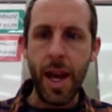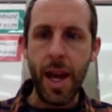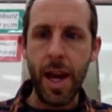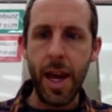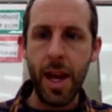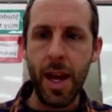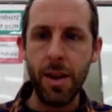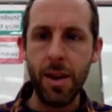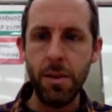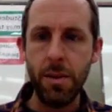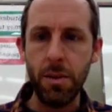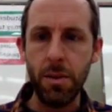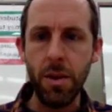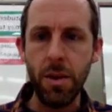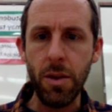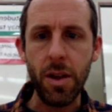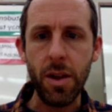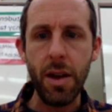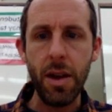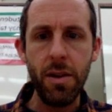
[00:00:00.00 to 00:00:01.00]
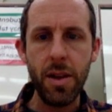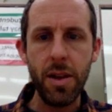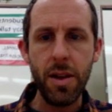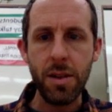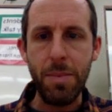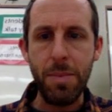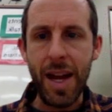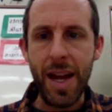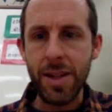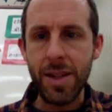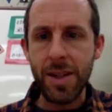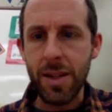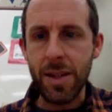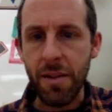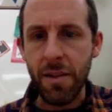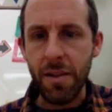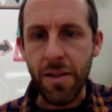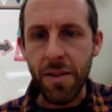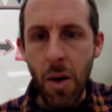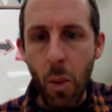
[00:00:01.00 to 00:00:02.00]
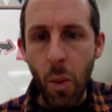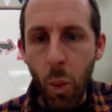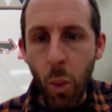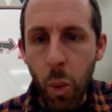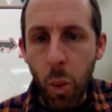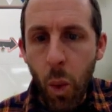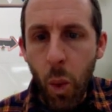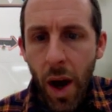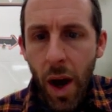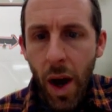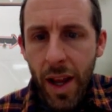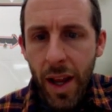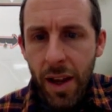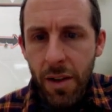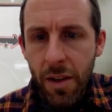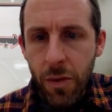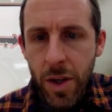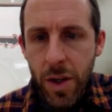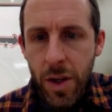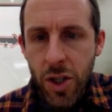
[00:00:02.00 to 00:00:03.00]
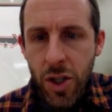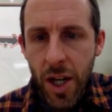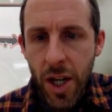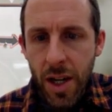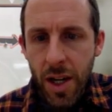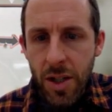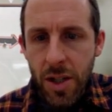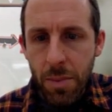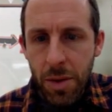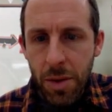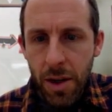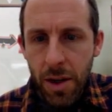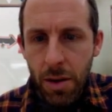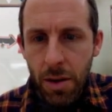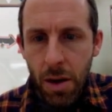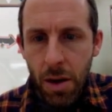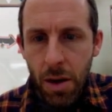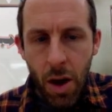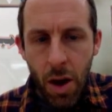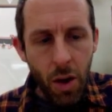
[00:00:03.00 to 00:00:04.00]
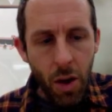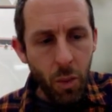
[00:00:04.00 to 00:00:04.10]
And look, there it is, bad stuff. What if we change up here?